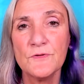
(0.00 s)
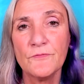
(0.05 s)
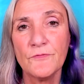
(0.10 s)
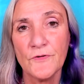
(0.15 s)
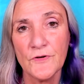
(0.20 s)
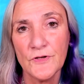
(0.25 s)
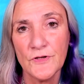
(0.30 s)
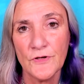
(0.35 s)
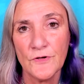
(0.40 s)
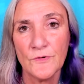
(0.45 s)

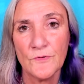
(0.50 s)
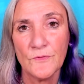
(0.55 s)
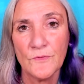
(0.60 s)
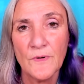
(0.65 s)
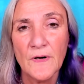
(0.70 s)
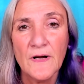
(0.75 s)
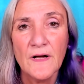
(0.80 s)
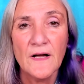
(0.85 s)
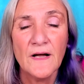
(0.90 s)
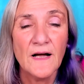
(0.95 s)
for
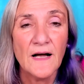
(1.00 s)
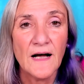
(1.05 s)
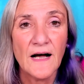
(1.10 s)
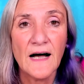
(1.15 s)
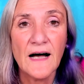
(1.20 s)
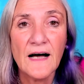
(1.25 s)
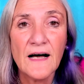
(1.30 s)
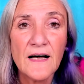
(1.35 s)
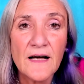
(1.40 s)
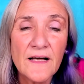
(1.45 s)
you,
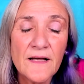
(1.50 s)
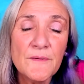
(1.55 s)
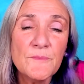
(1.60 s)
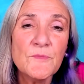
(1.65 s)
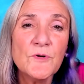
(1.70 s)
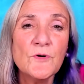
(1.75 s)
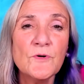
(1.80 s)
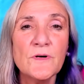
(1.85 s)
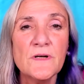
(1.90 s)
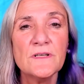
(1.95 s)
I'm
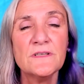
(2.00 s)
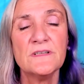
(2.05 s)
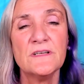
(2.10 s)
going